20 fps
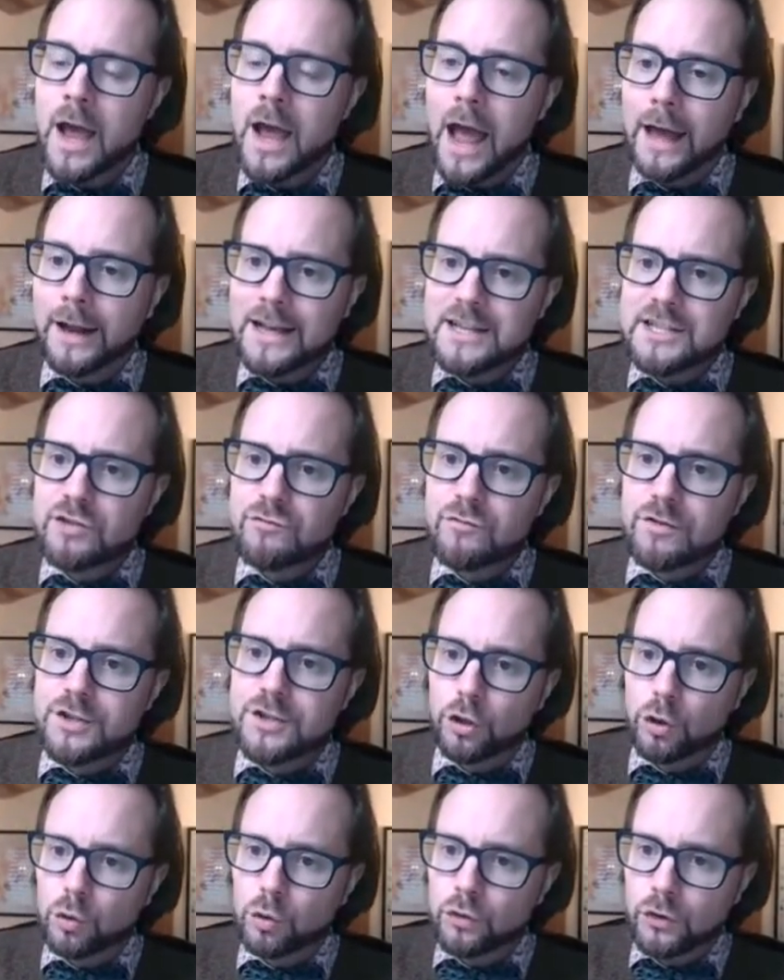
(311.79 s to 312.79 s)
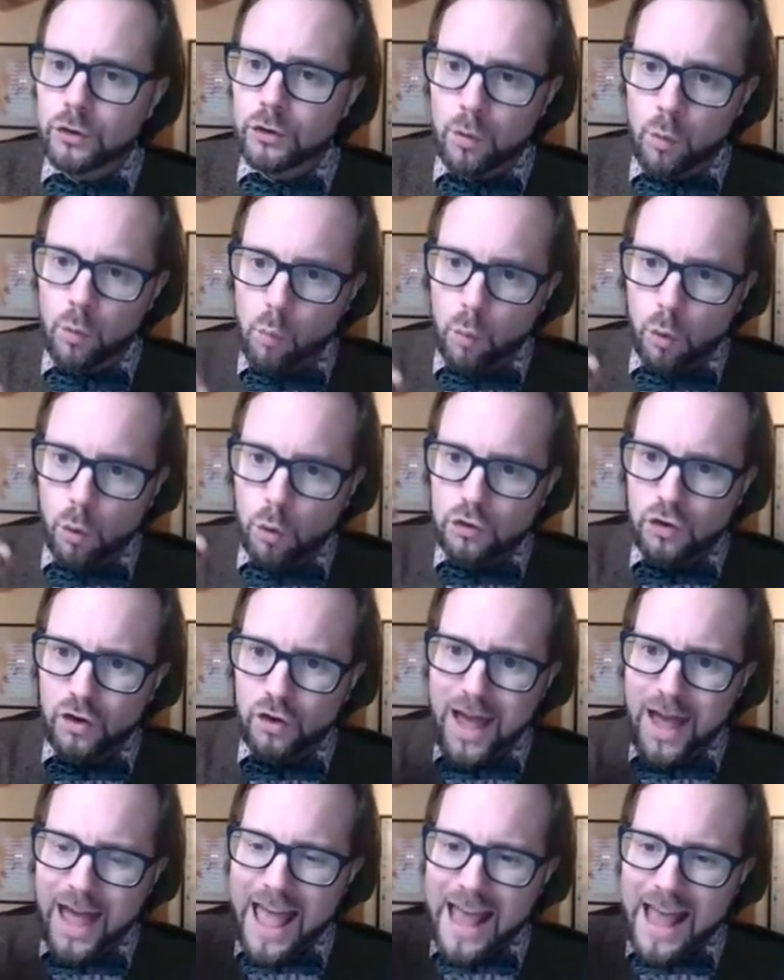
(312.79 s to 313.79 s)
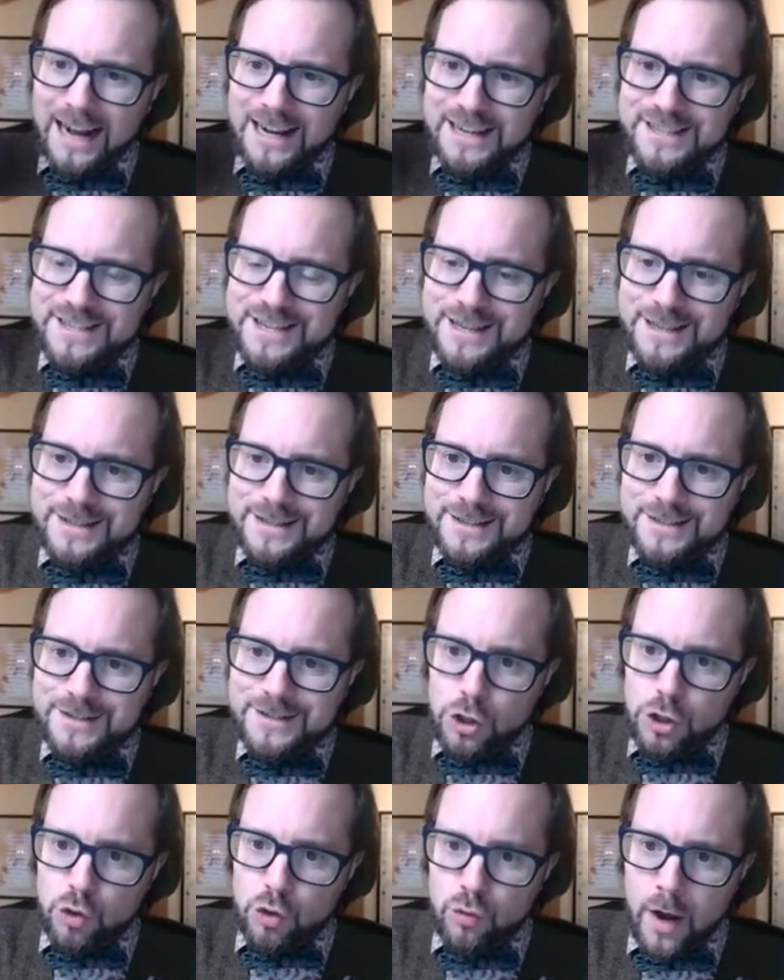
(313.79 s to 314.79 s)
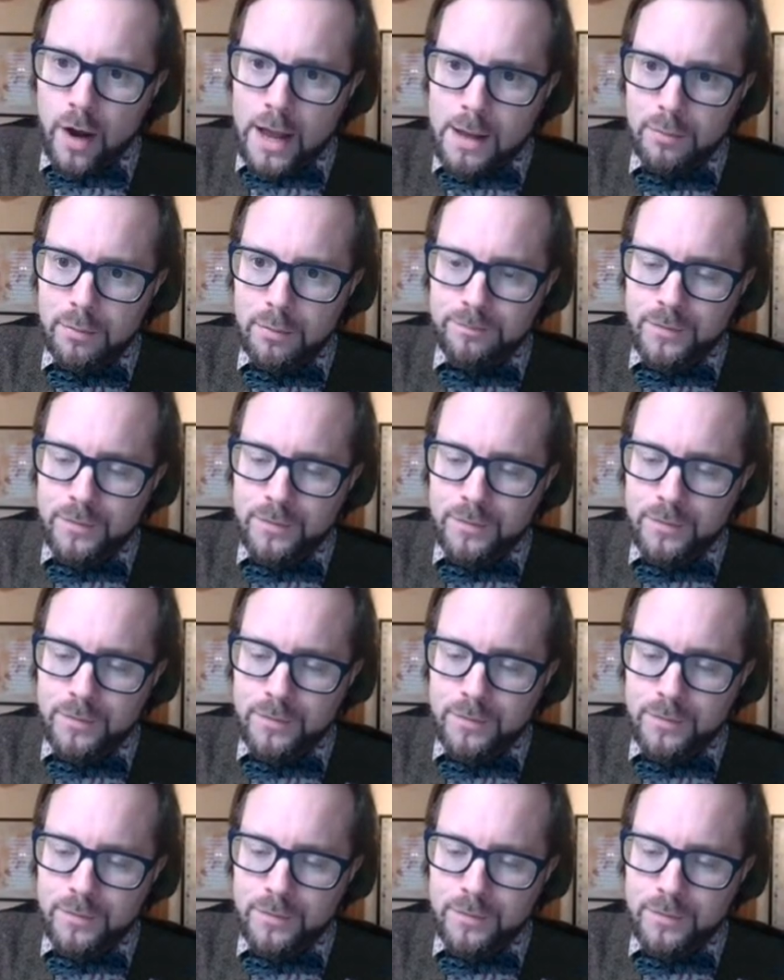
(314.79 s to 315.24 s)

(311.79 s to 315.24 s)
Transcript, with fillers: And as a result, water exits the grape,